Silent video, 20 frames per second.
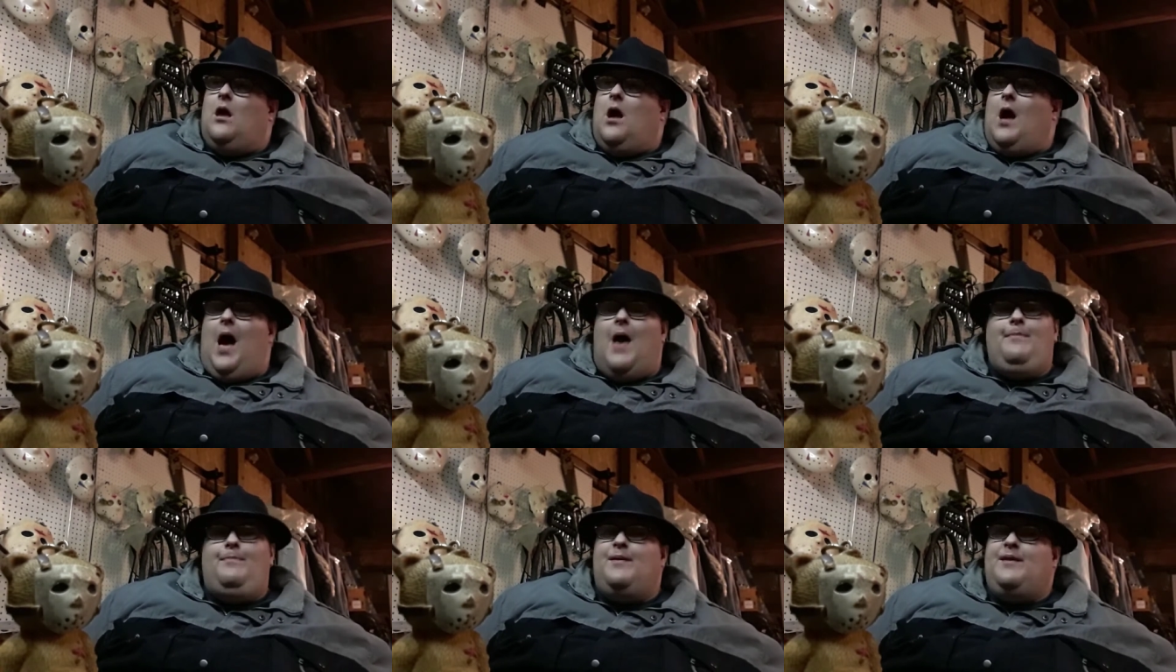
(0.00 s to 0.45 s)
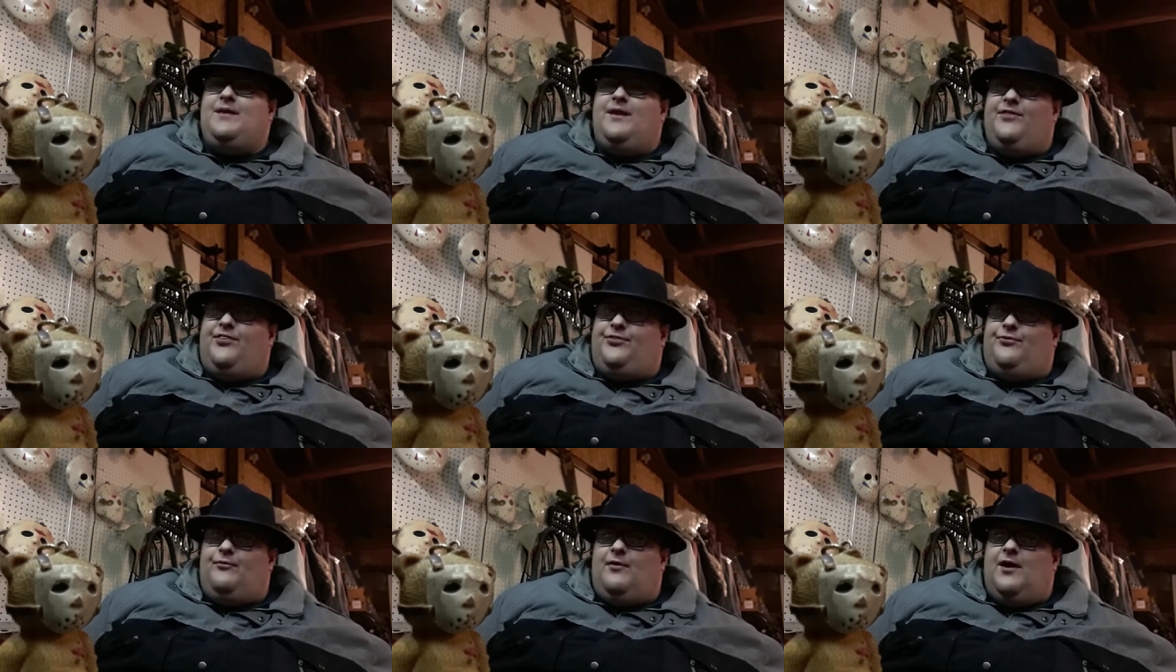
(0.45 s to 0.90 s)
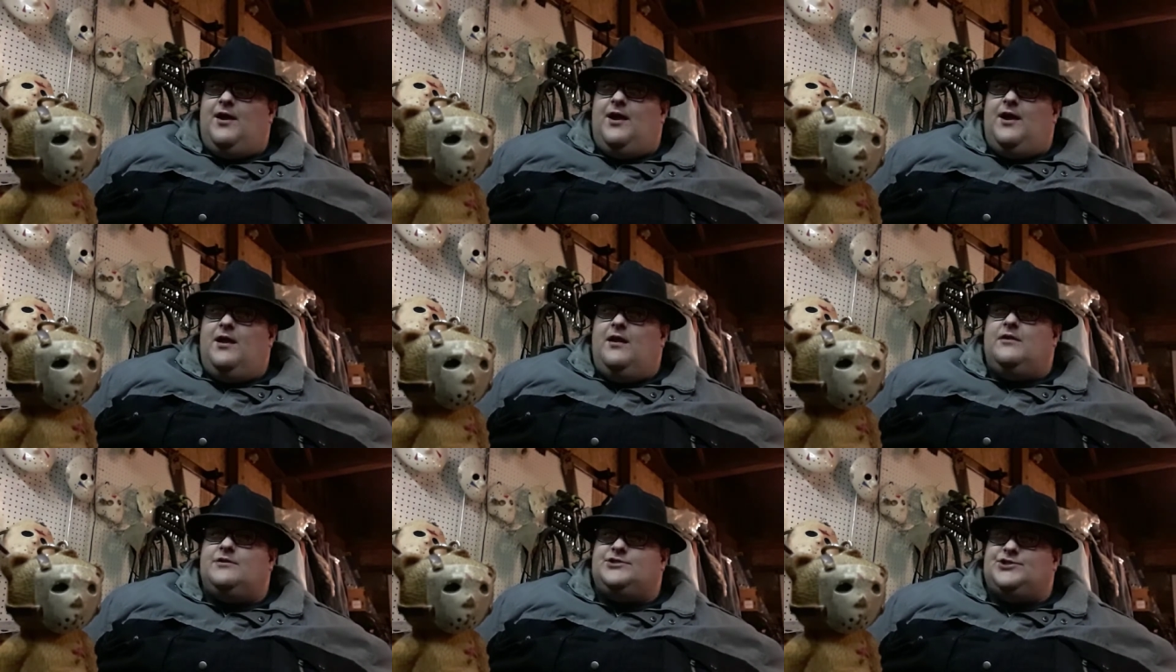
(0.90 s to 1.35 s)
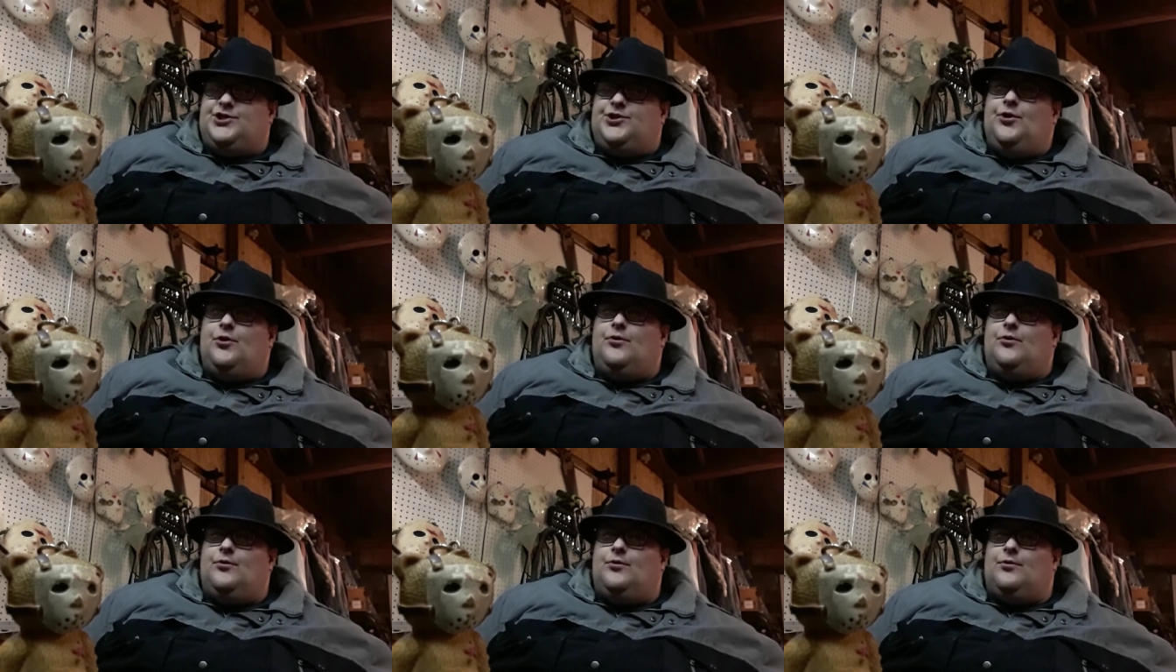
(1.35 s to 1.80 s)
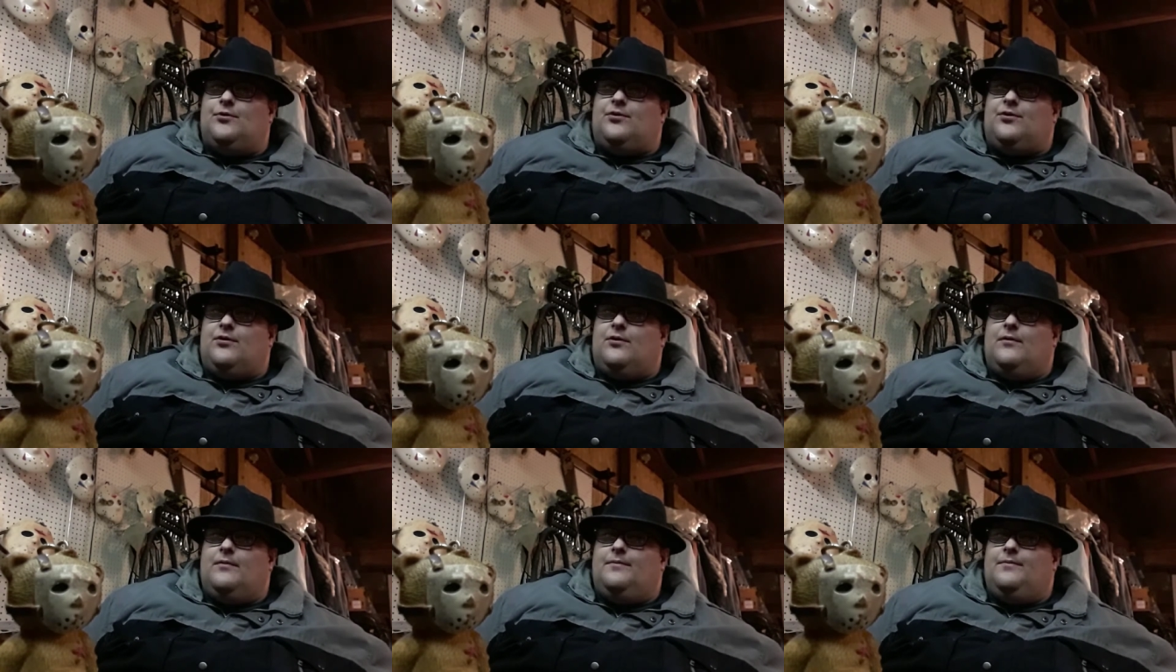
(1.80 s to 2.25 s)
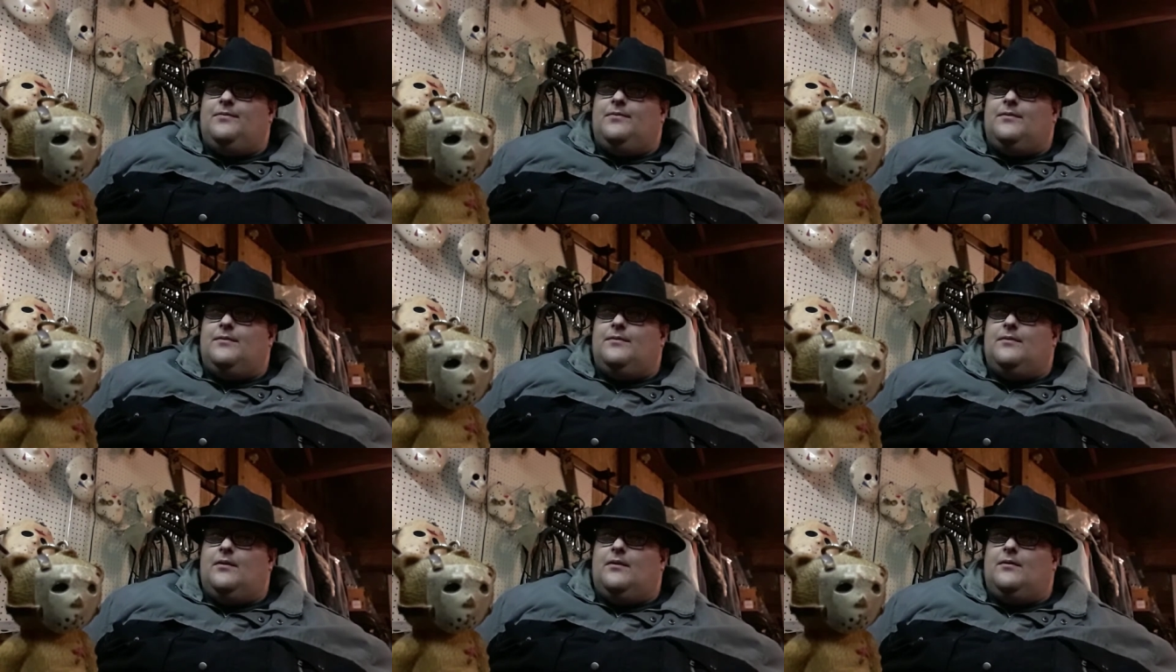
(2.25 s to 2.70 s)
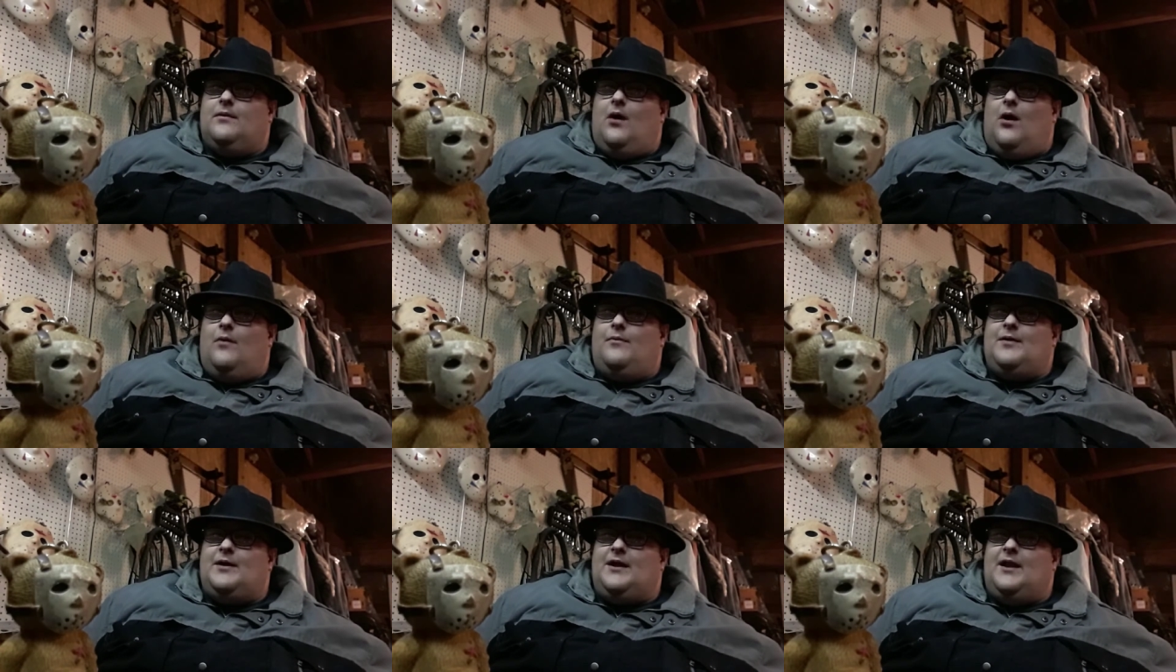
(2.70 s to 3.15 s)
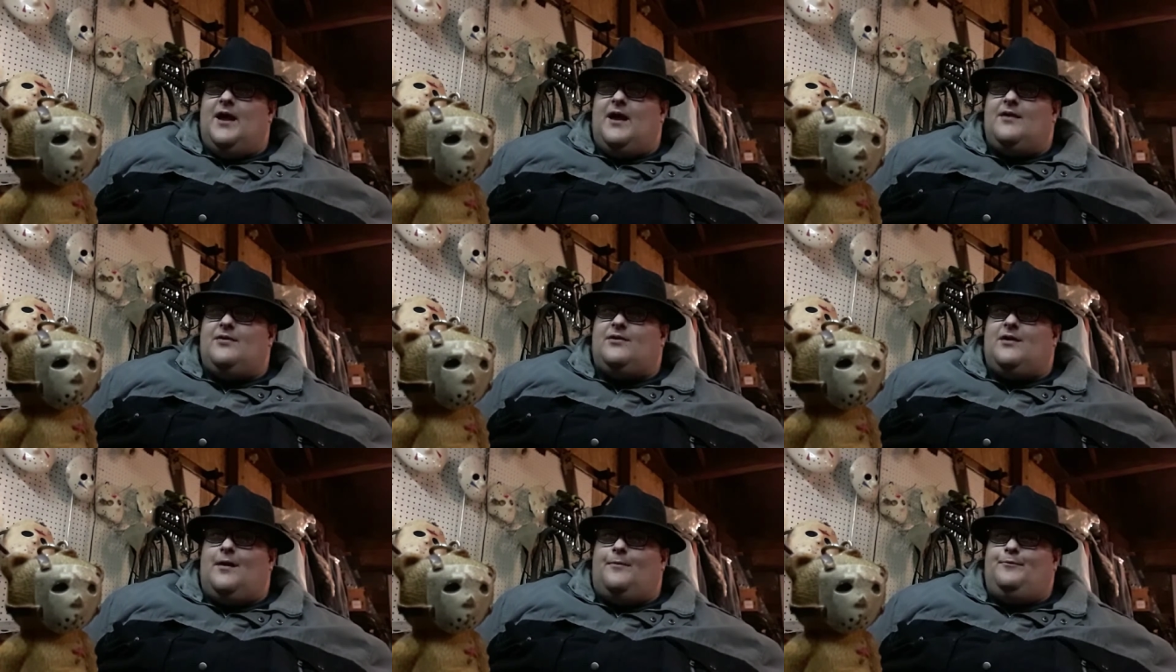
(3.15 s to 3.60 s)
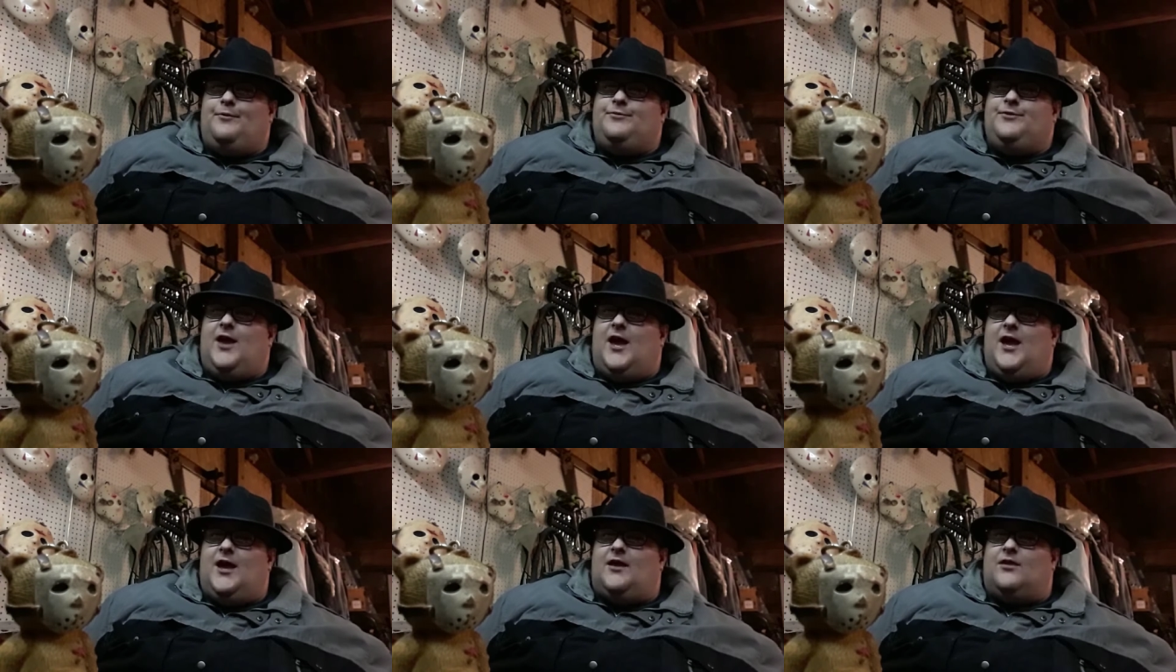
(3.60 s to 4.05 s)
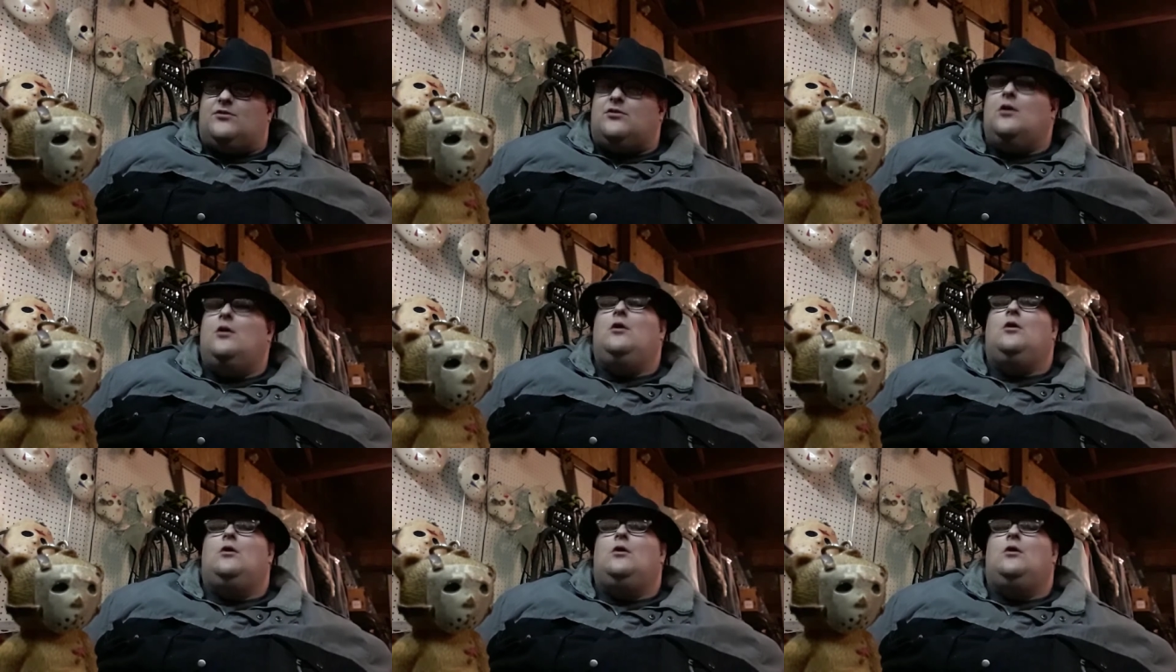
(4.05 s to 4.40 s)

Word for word: I've been to three stores over the last couple days.